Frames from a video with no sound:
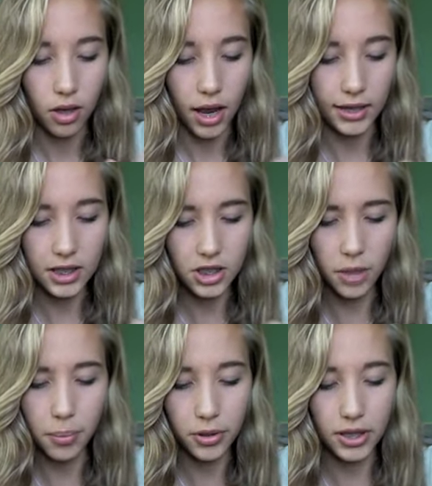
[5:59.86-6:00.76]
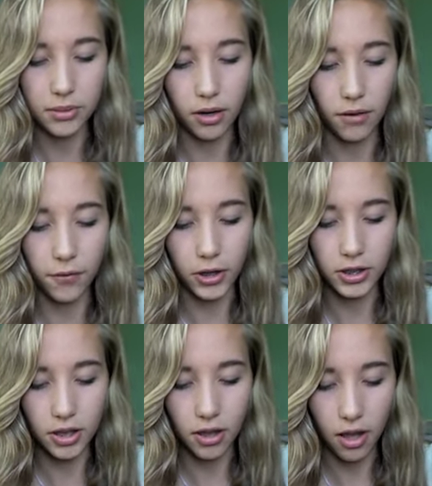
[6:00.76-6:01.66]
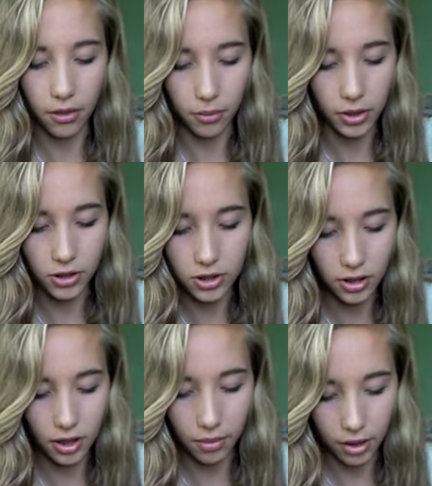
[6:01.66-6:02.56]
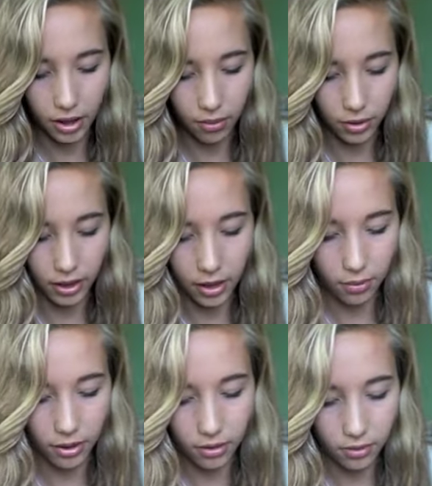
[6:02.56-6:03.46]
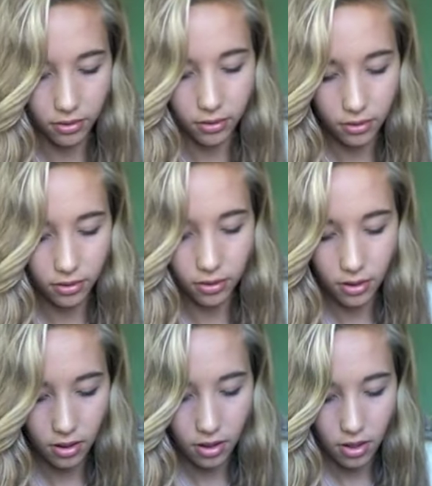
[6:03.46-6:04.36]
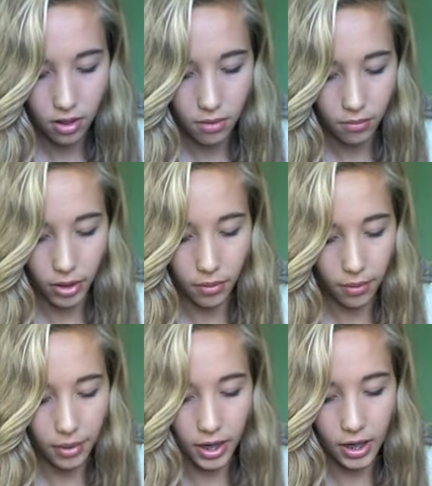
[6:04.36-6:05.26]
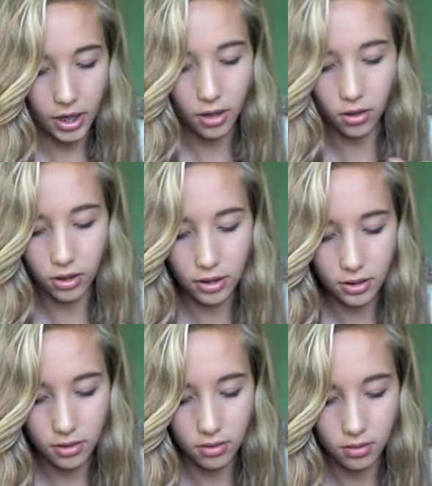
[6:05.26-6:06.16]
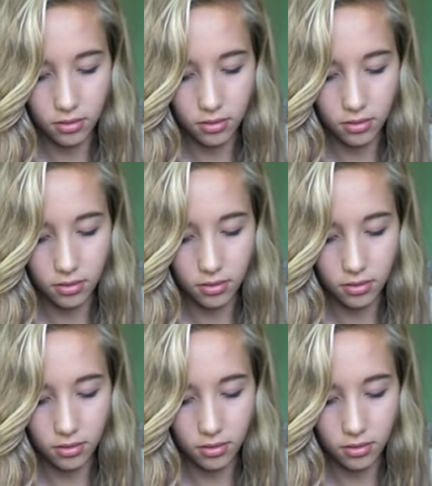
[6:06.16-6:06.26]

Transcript: I guess I should have put this one on first and then the other one just so that it would like work well. I rub it in, it looks